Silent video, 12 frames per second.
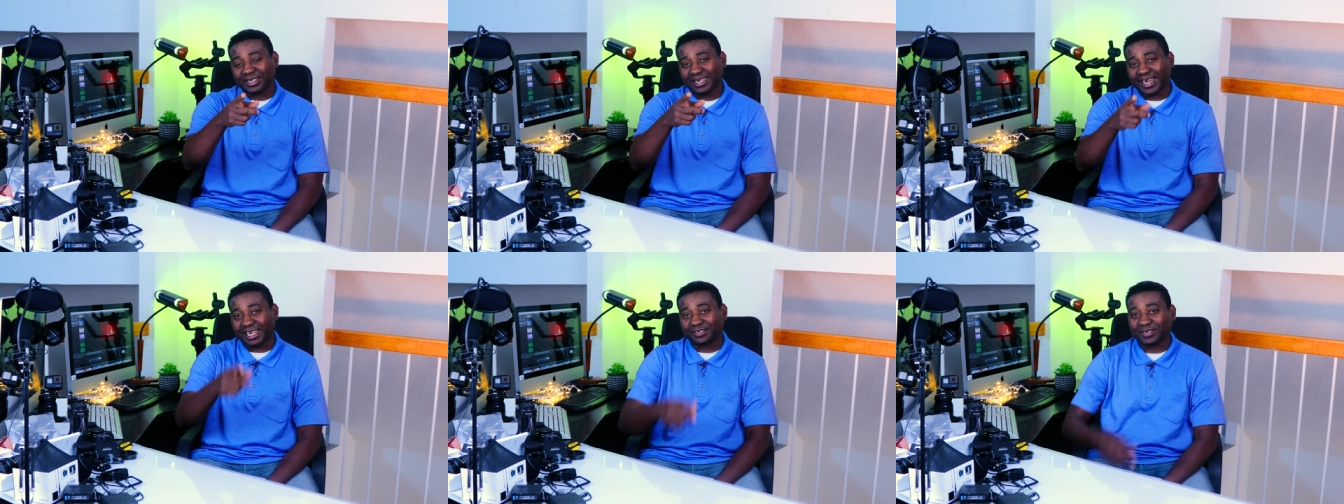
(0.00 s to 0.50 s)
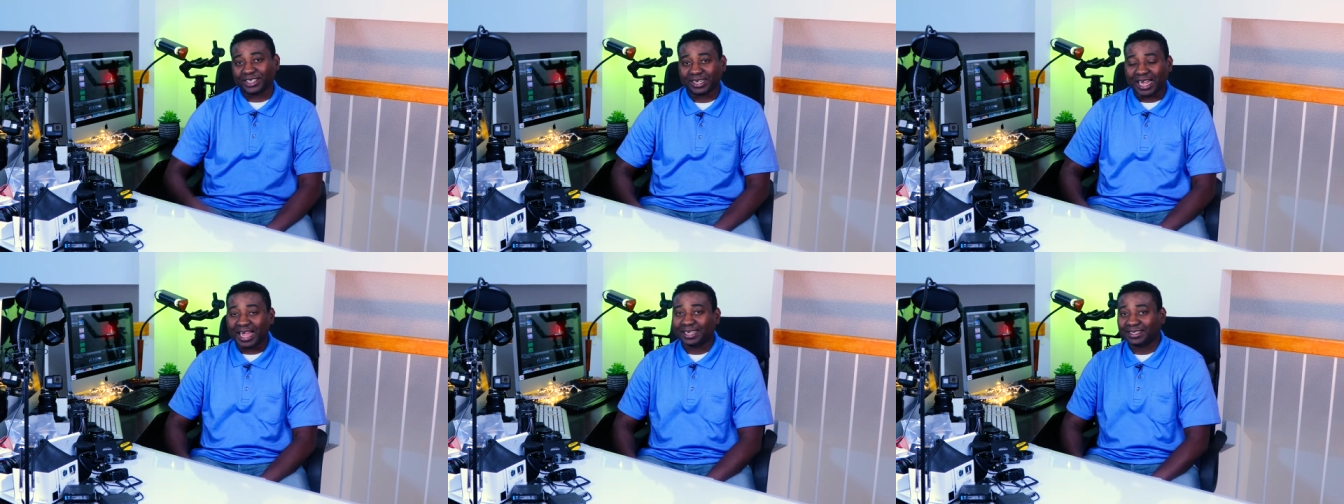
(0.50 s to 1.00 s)
in the next video,
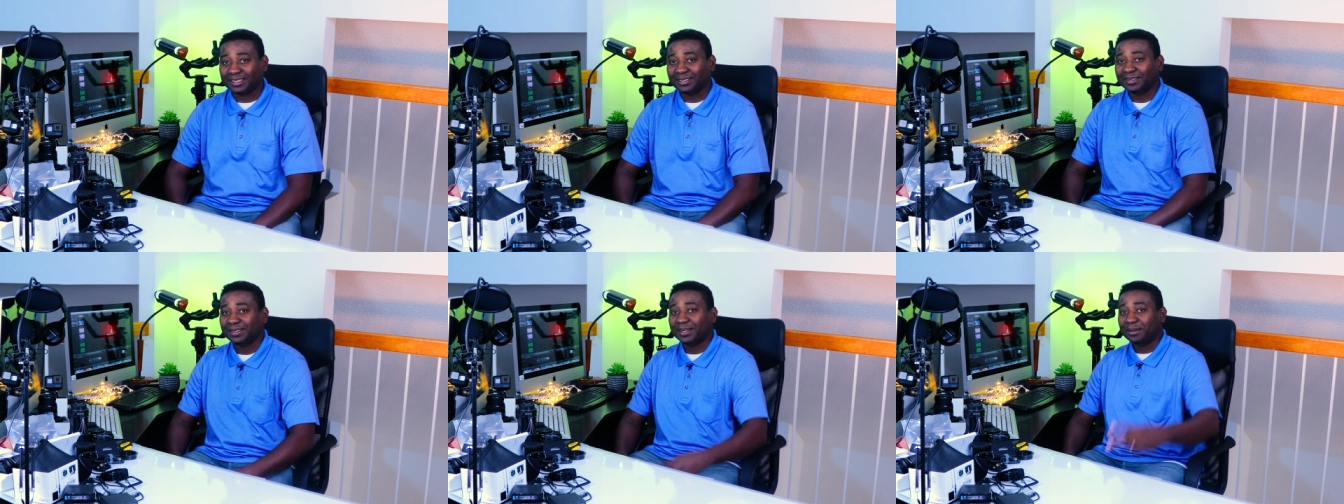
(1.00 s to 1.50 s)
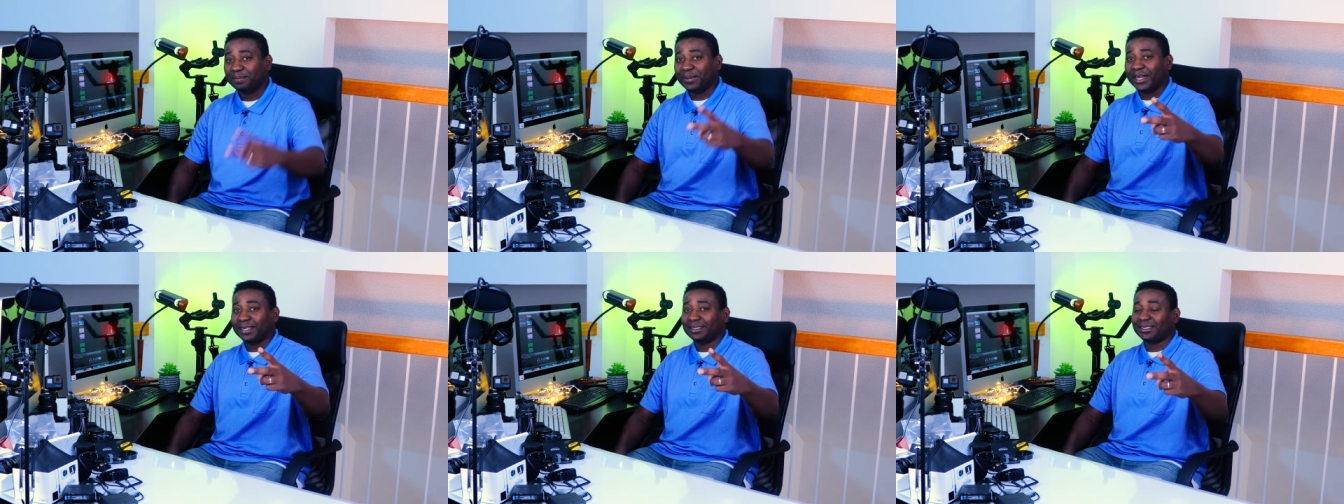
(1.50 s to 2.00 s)
guys.
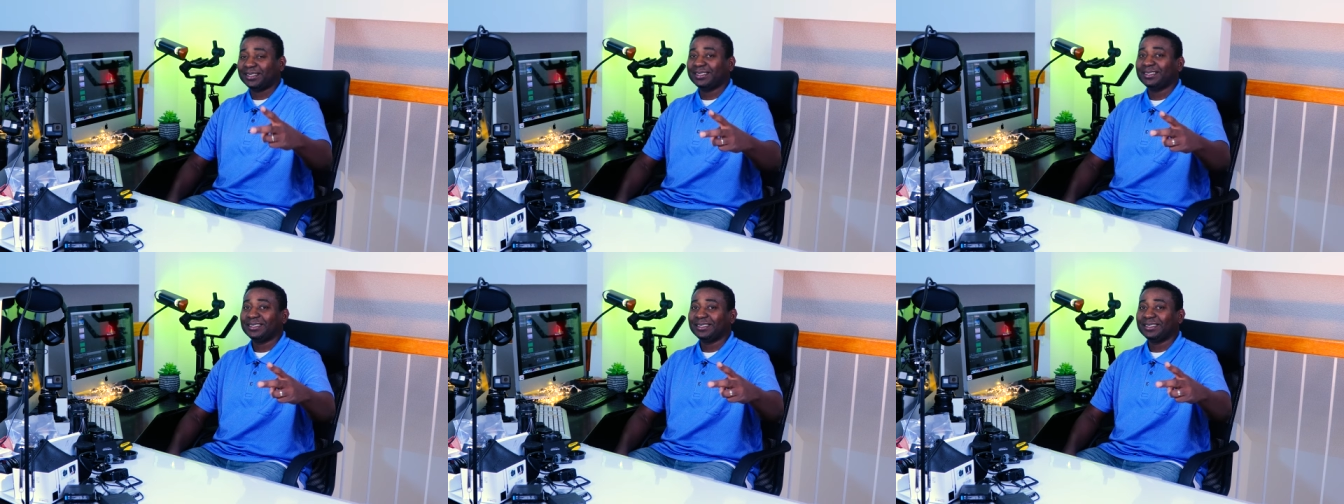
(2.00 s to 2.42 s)
Peace.